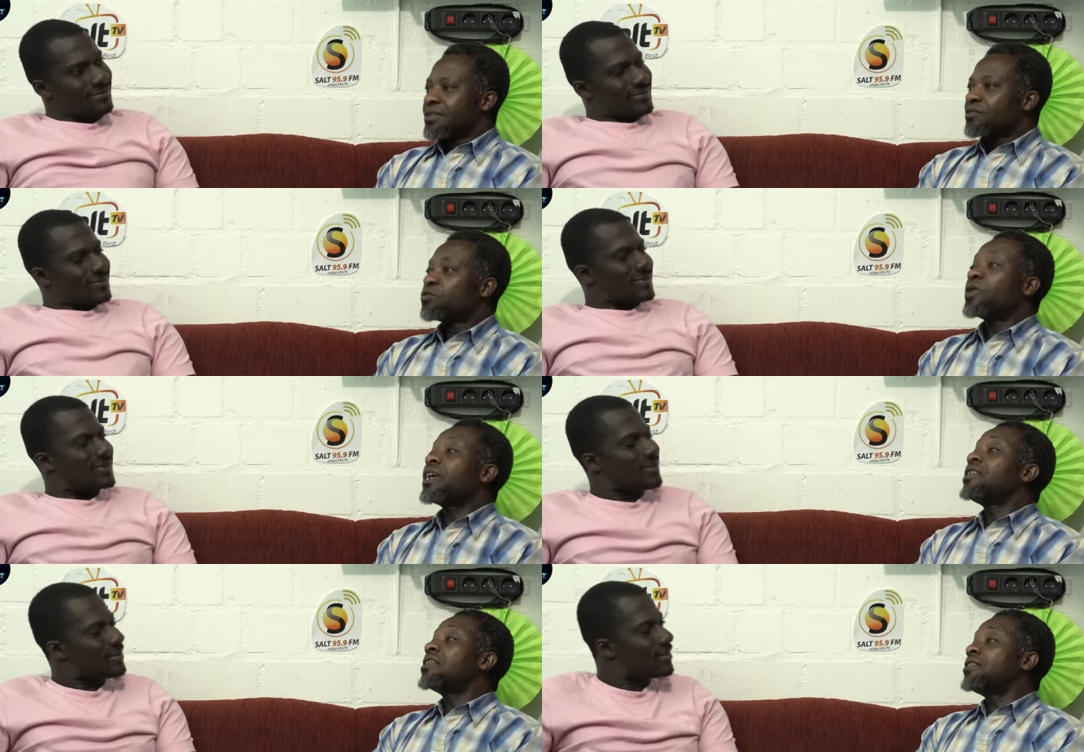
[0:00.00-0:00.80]
Speaker 1: So,
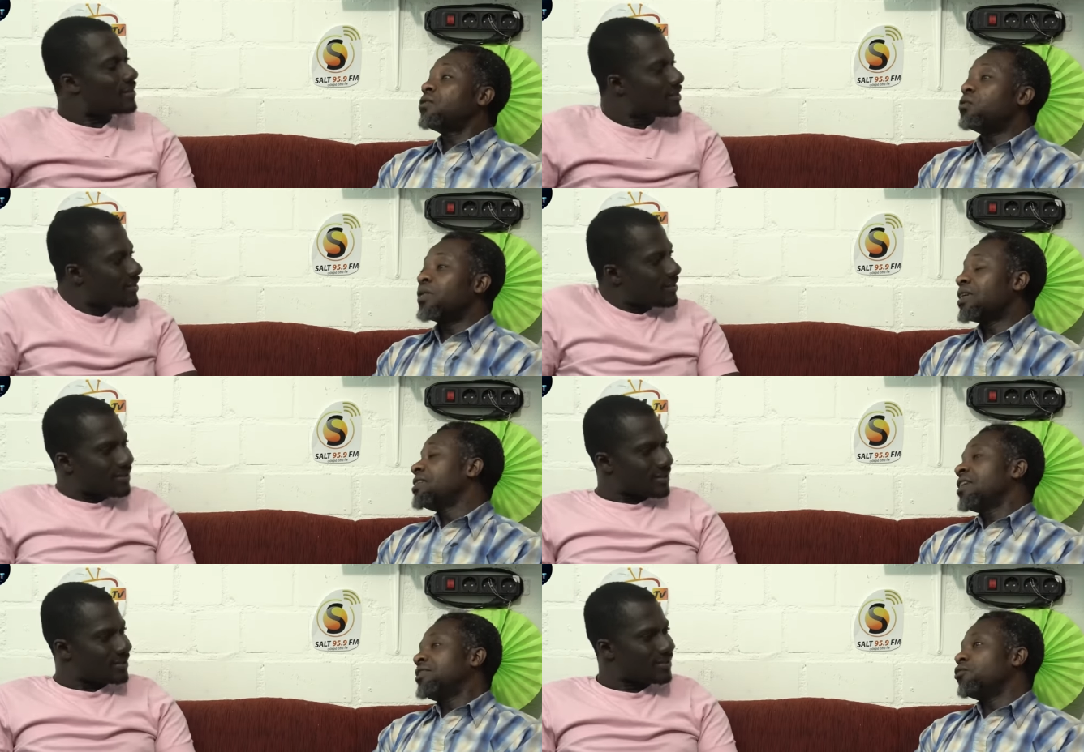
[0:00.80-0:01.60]
where dear you, where
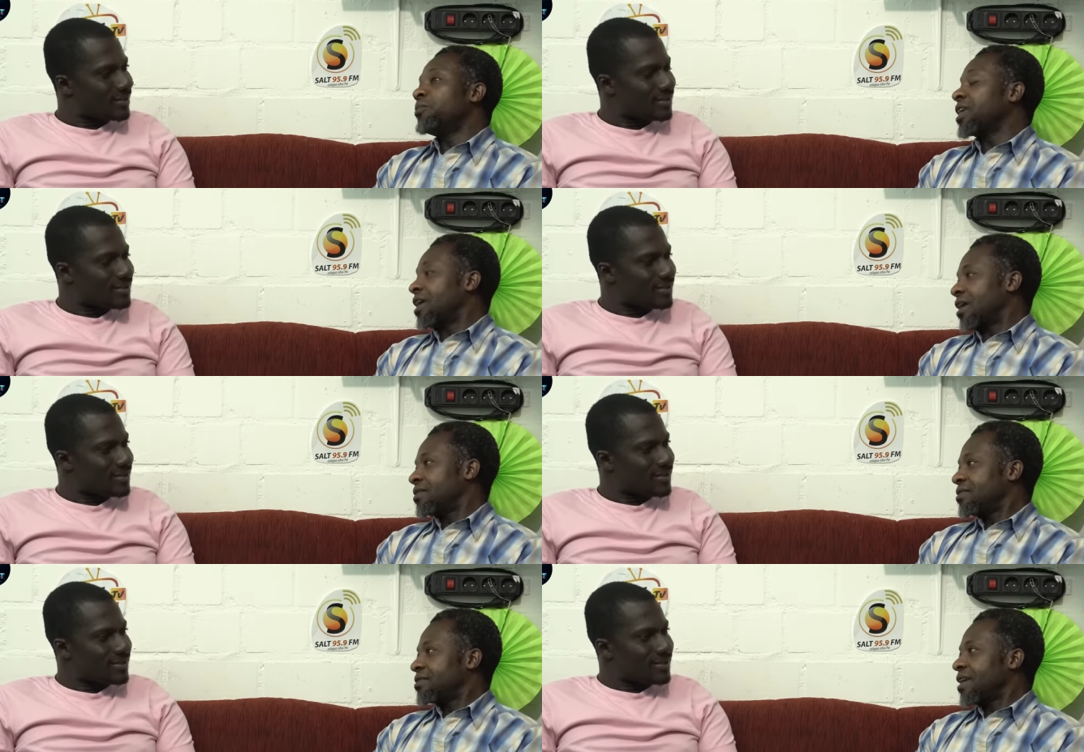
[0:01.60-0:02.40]
dear you, minka.
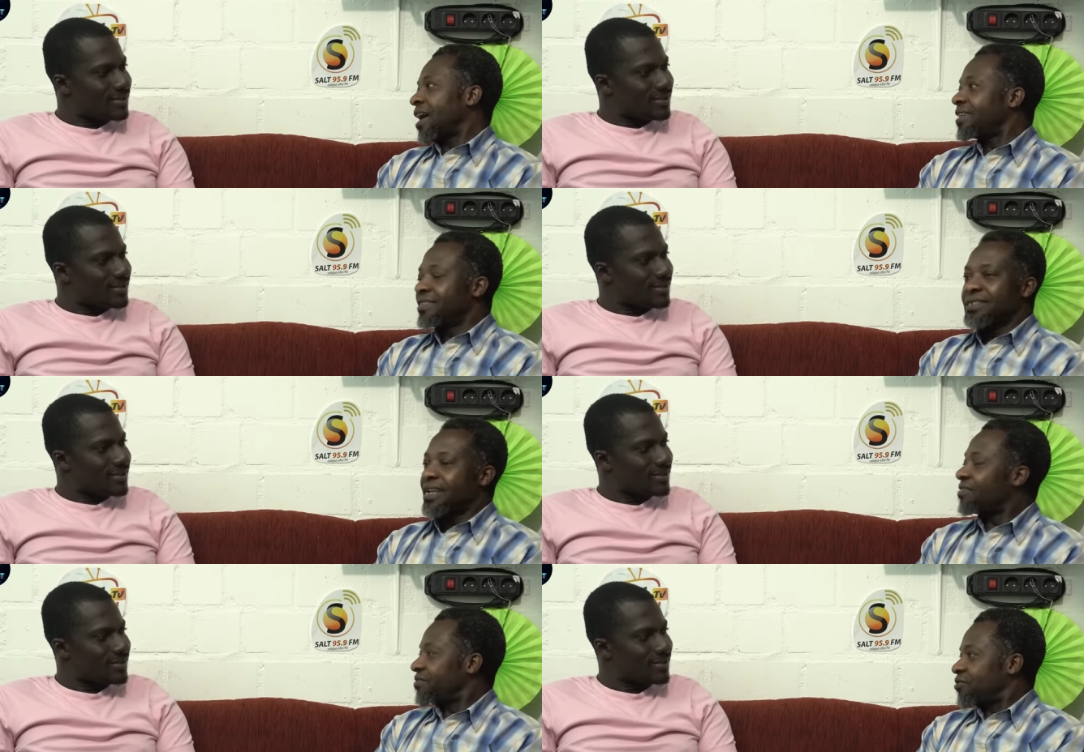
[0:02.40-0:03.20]
I didn't
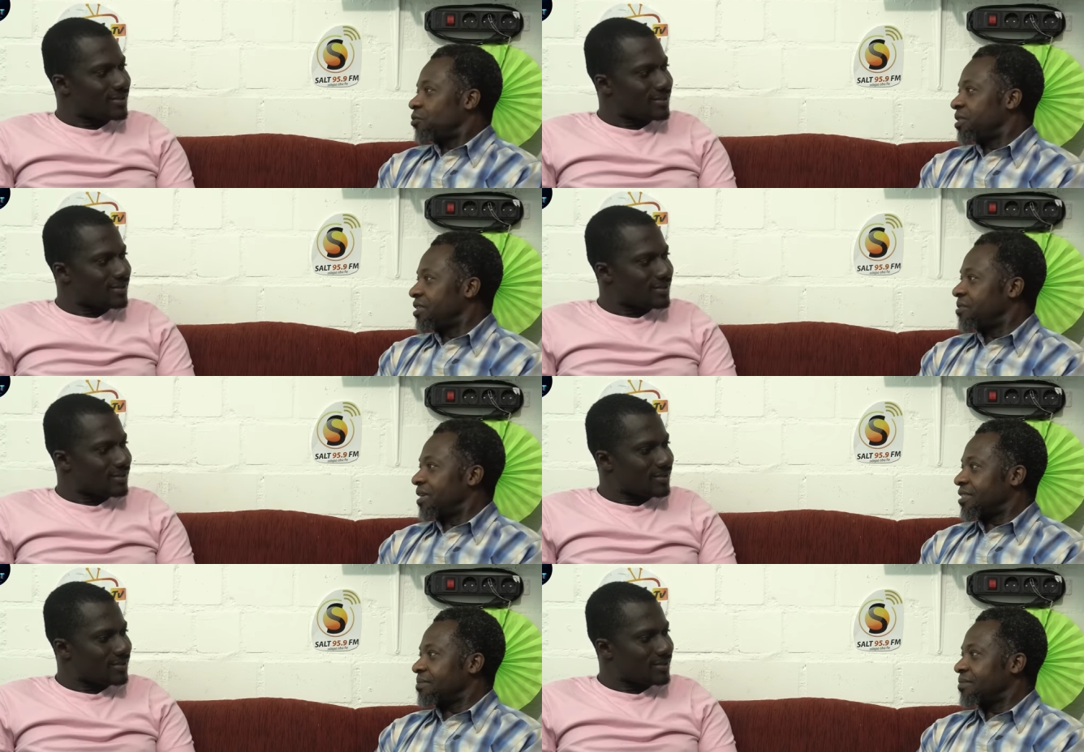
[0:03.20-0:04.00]
draft, so be the
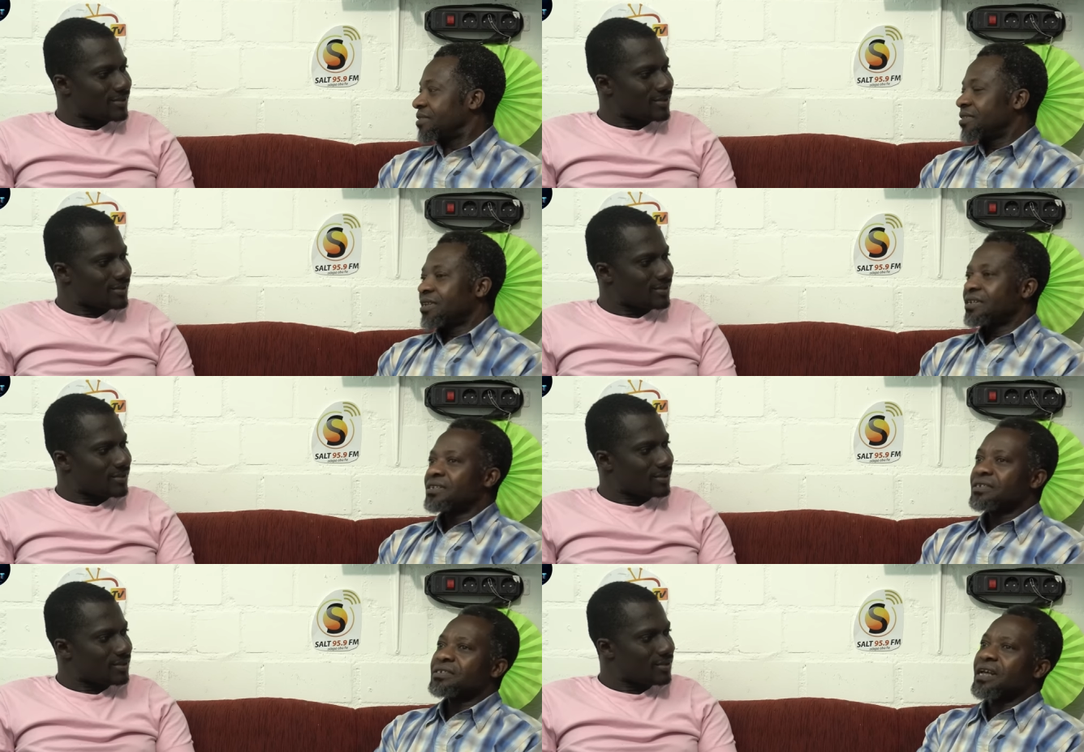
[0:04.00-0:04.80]
dimatem. And
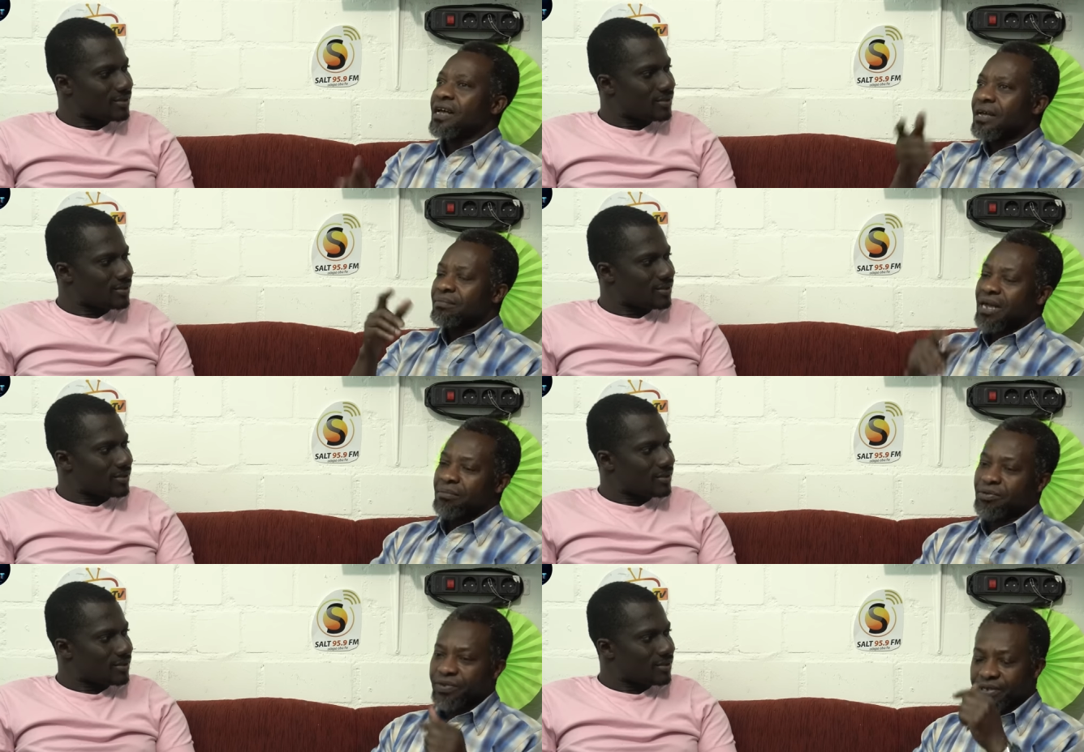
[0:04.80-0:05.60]
yes, ah,
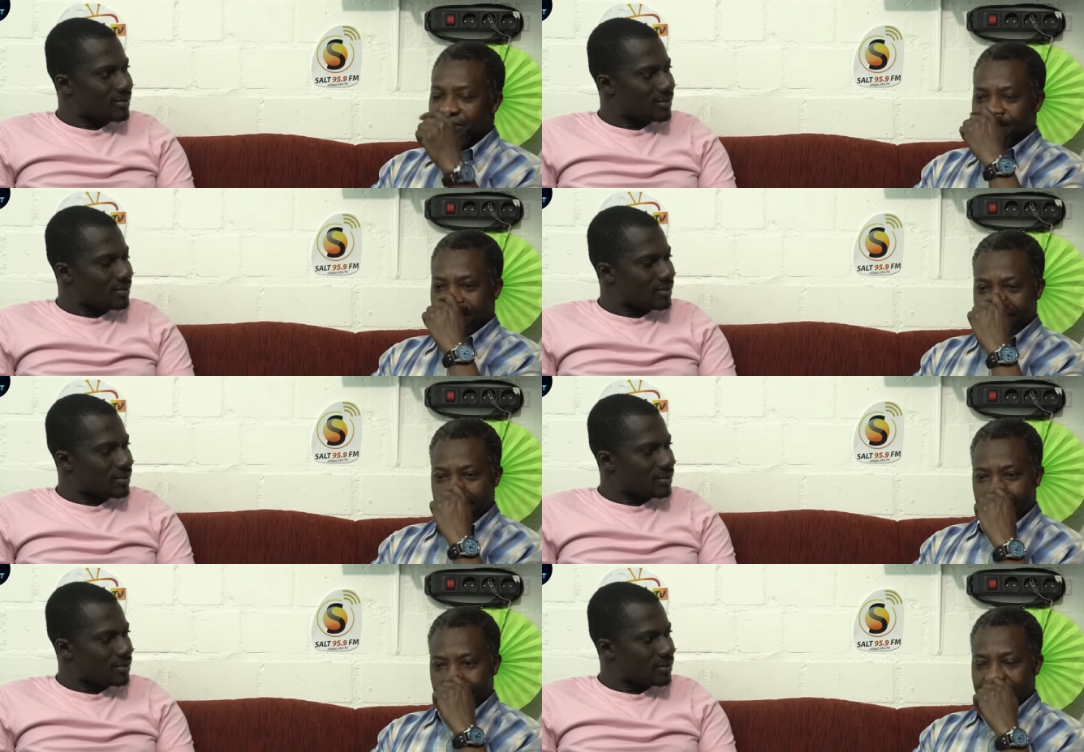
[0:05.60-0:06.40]
mammy, we.
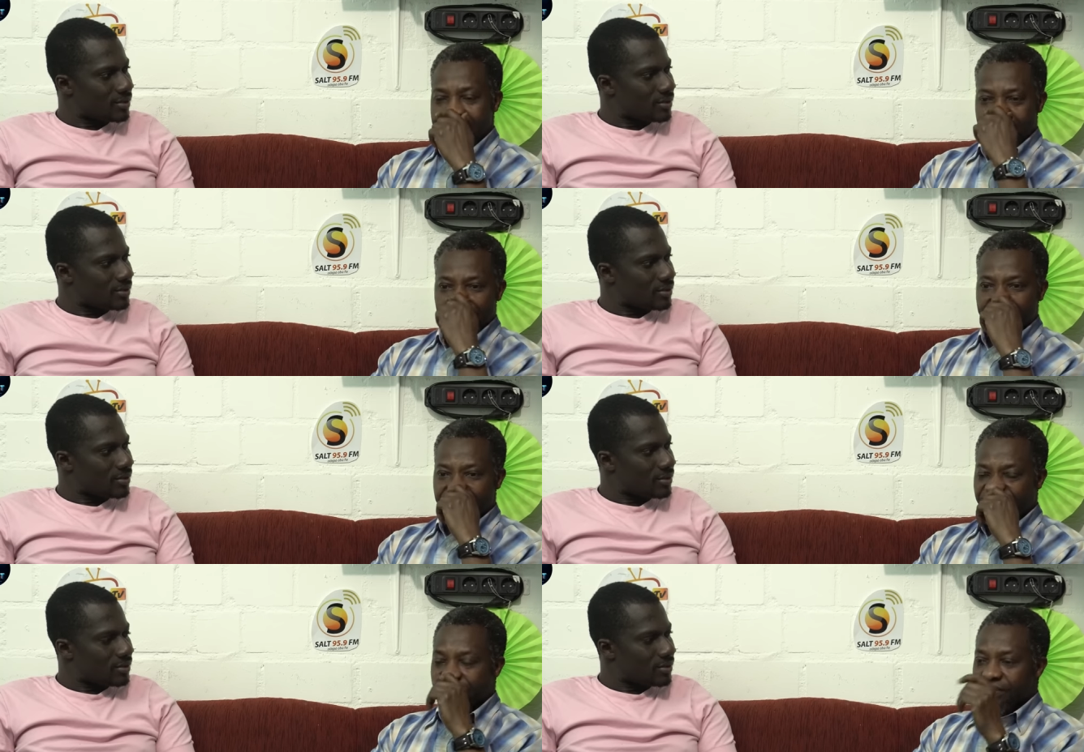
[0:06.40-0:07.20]
Yeah, I'm
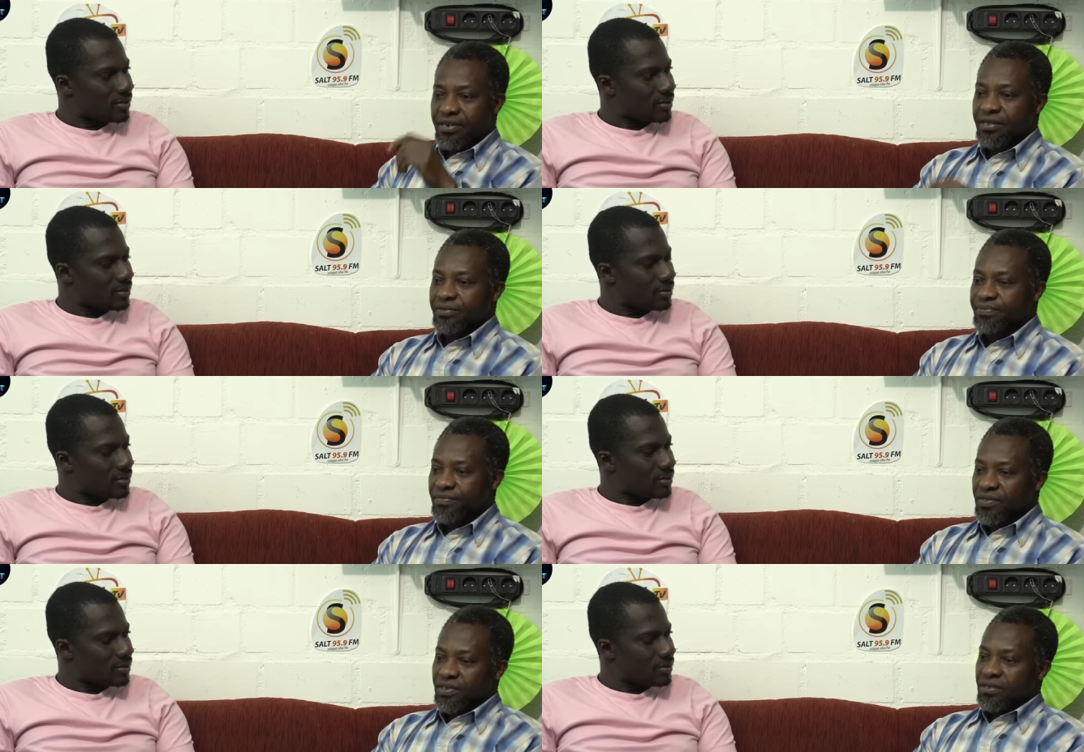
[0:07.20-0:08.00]
a feeling.
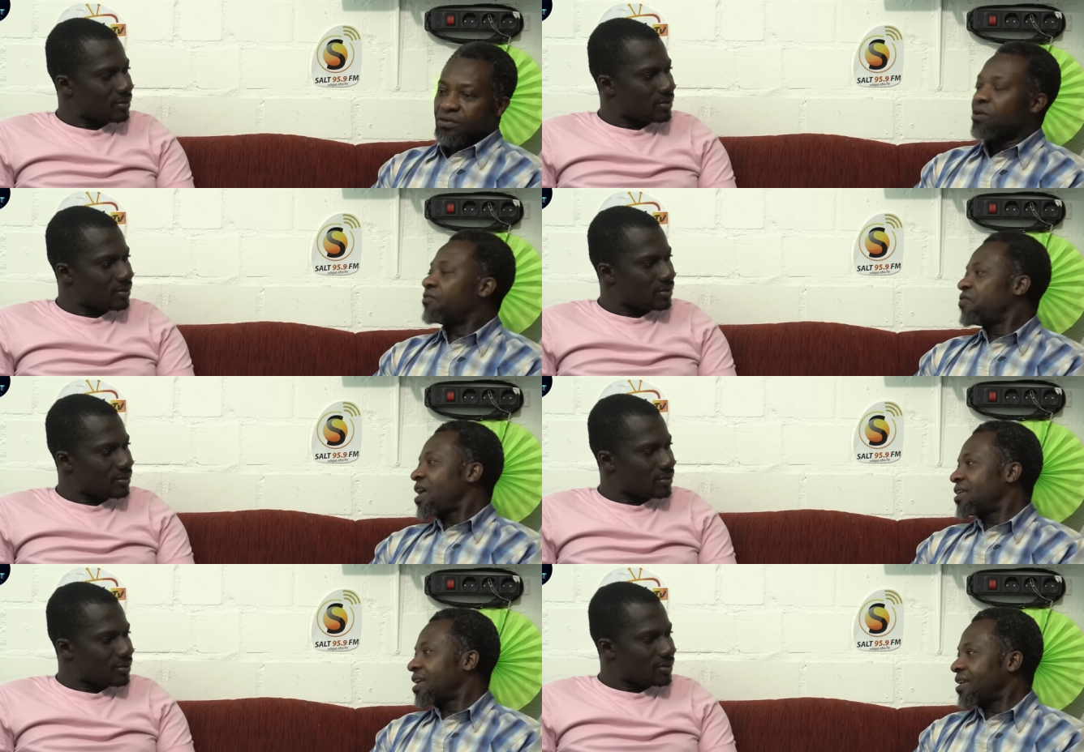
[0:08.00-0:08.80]

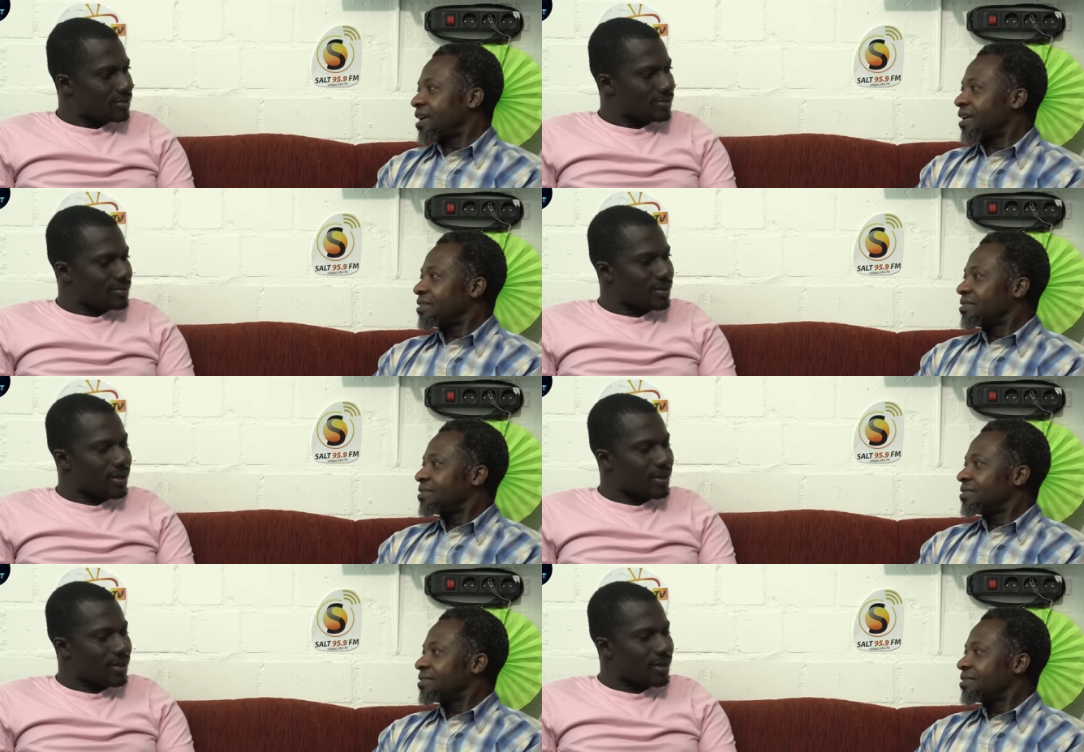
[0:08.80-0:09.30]
Confoa grada.